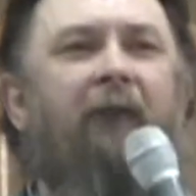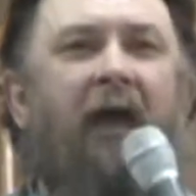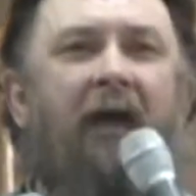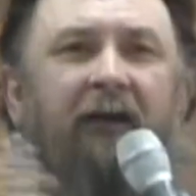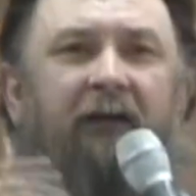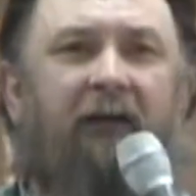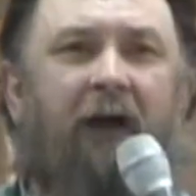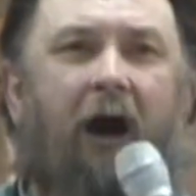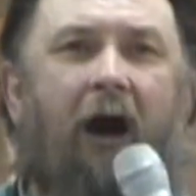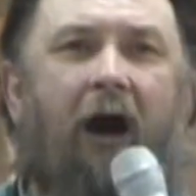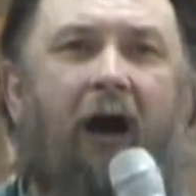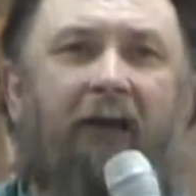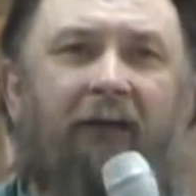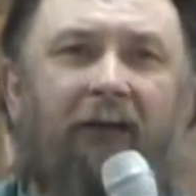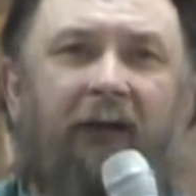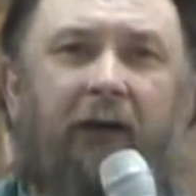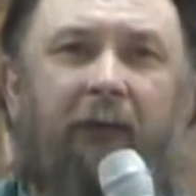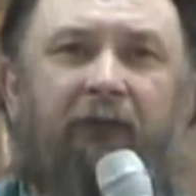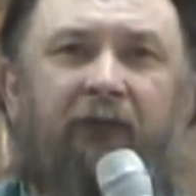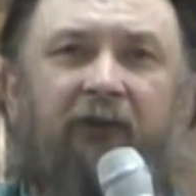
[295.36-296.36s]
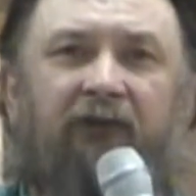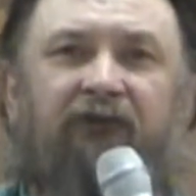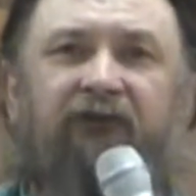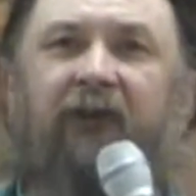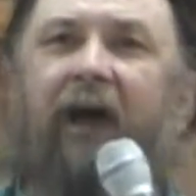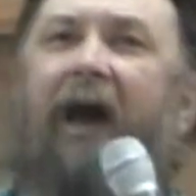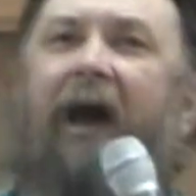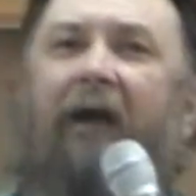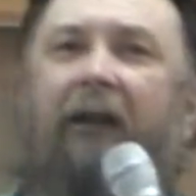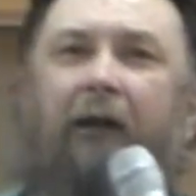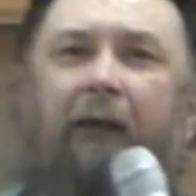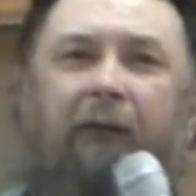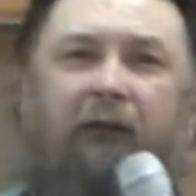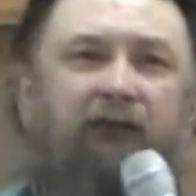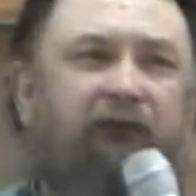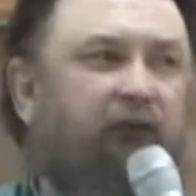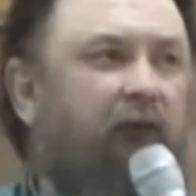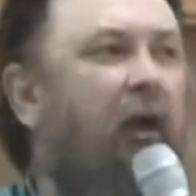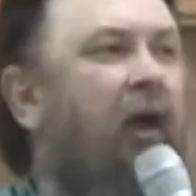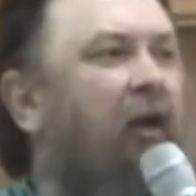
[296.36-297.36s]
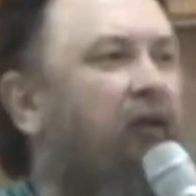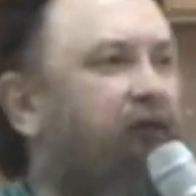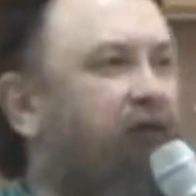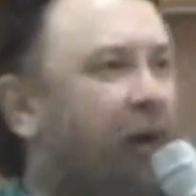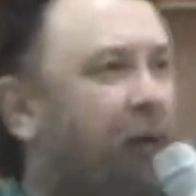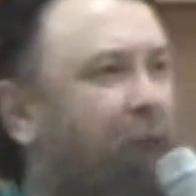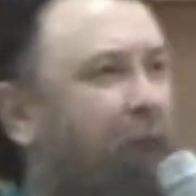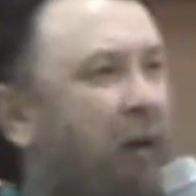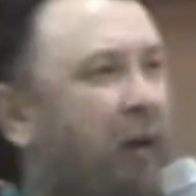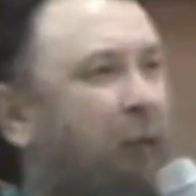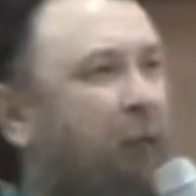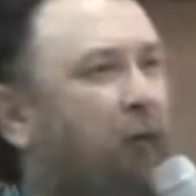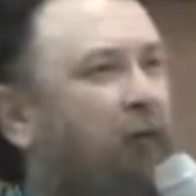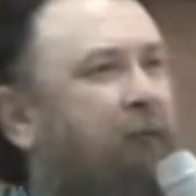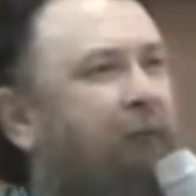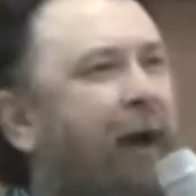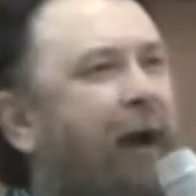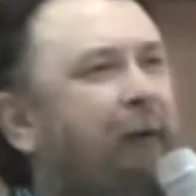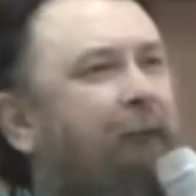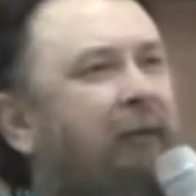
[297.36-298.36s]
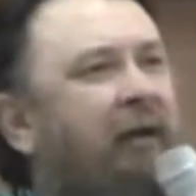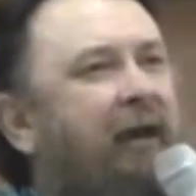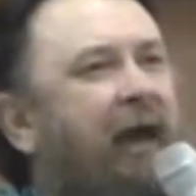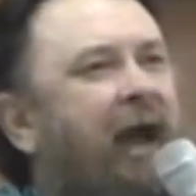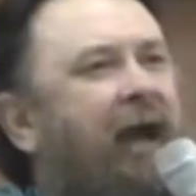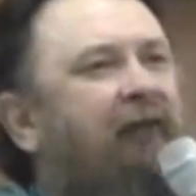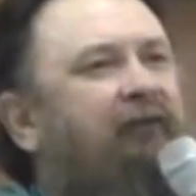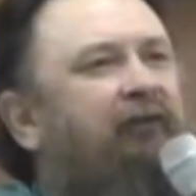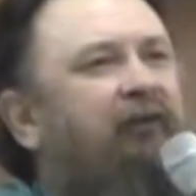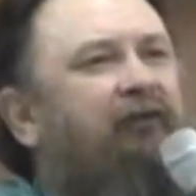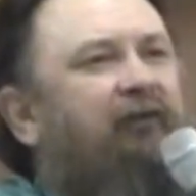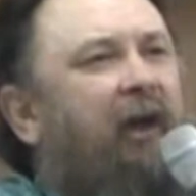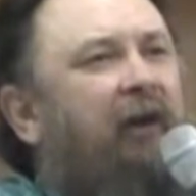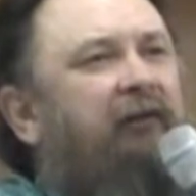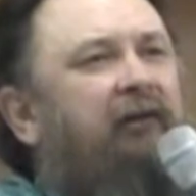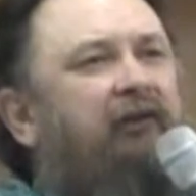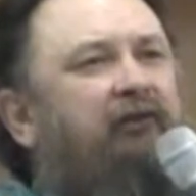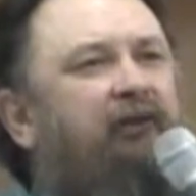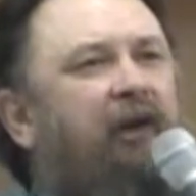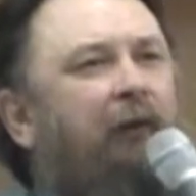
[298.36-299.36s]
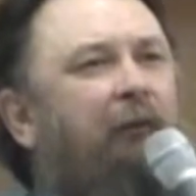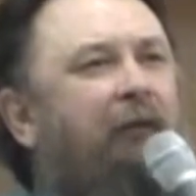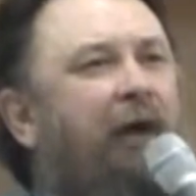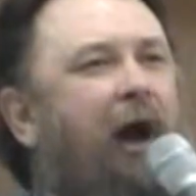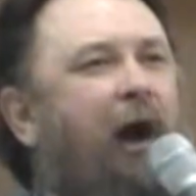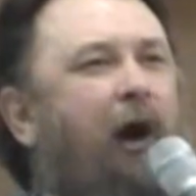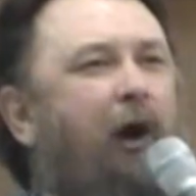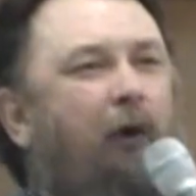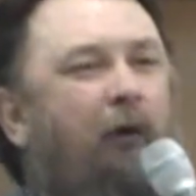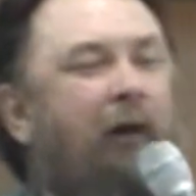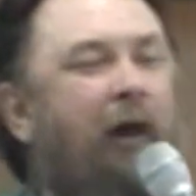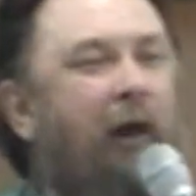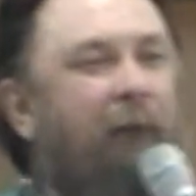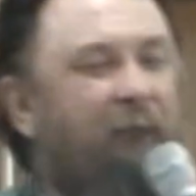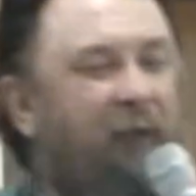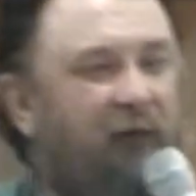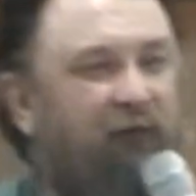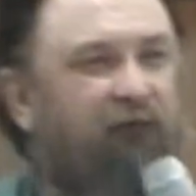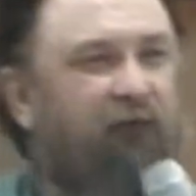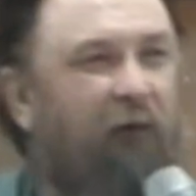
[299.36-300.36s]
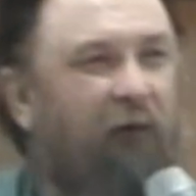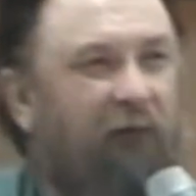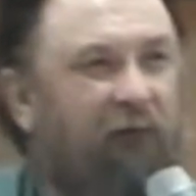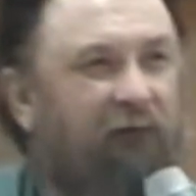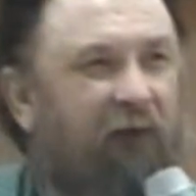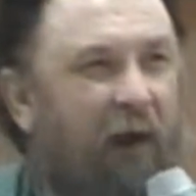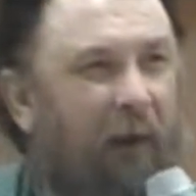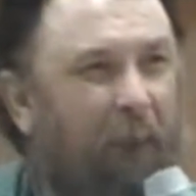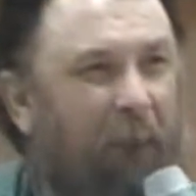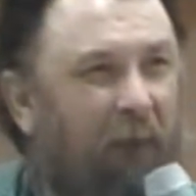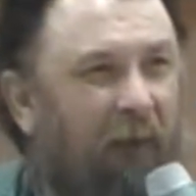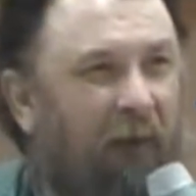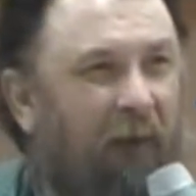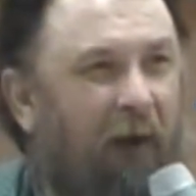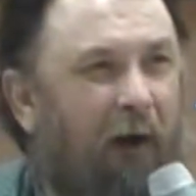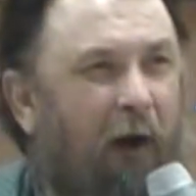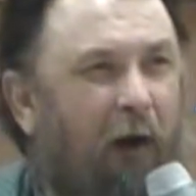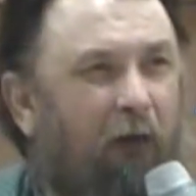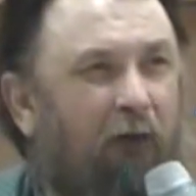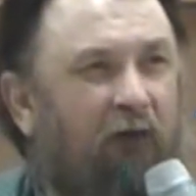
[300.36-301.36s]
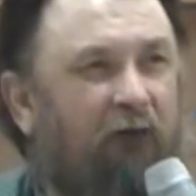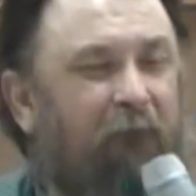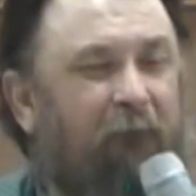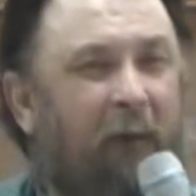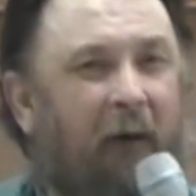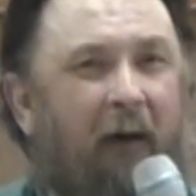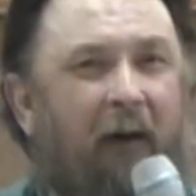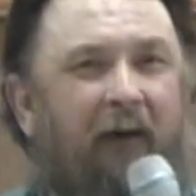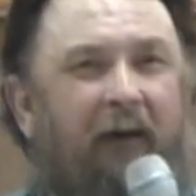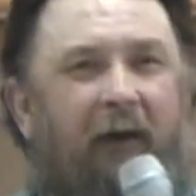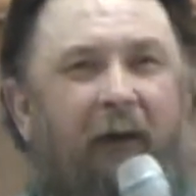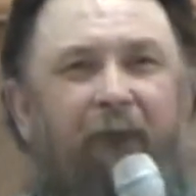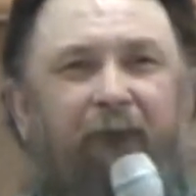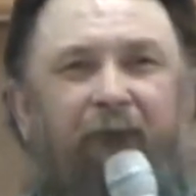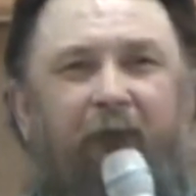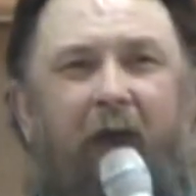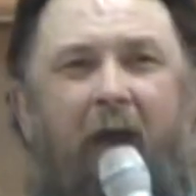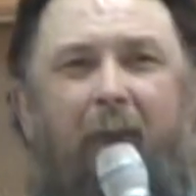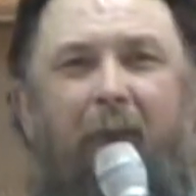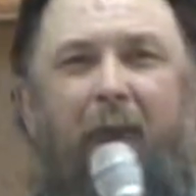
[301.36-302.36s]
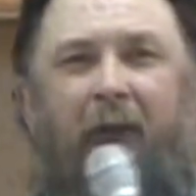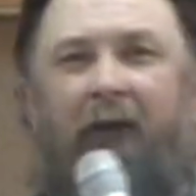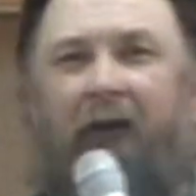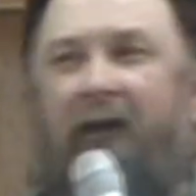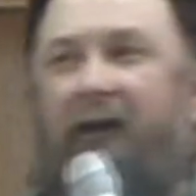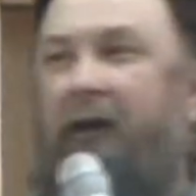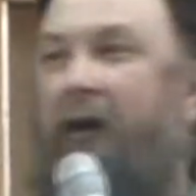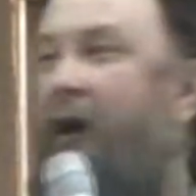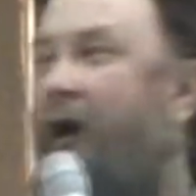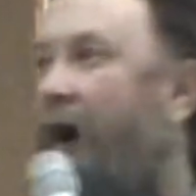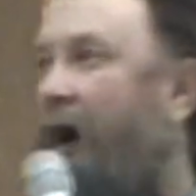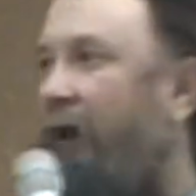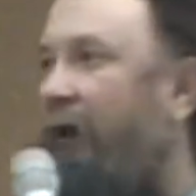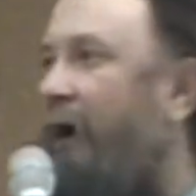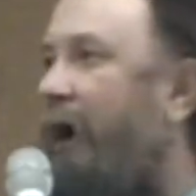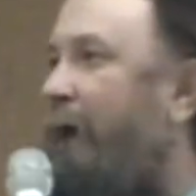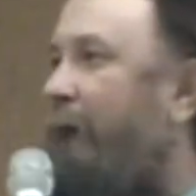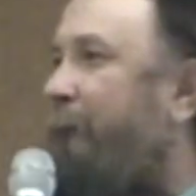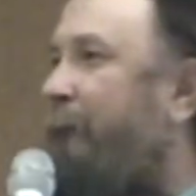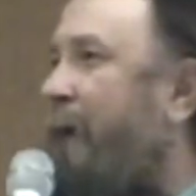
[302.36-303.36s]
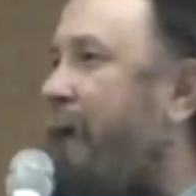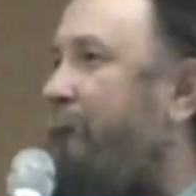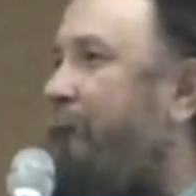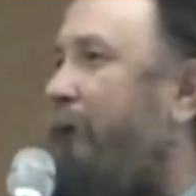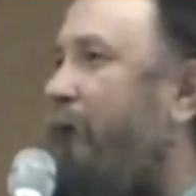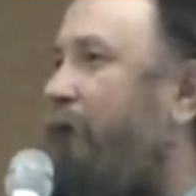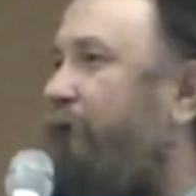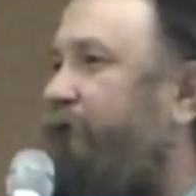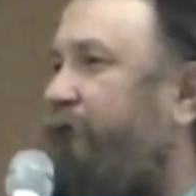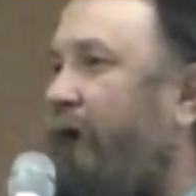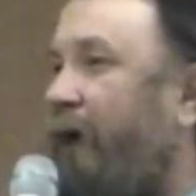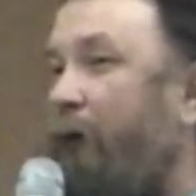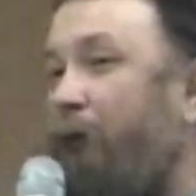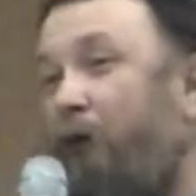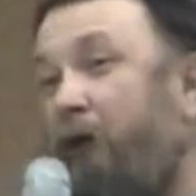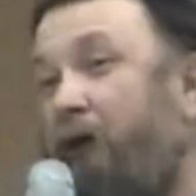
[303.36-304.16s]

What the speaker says: that God lives inside of us. Some people might be asked and say, did you know that you're the temple of the Holy Spirit? And flippantly, a lot of people will say,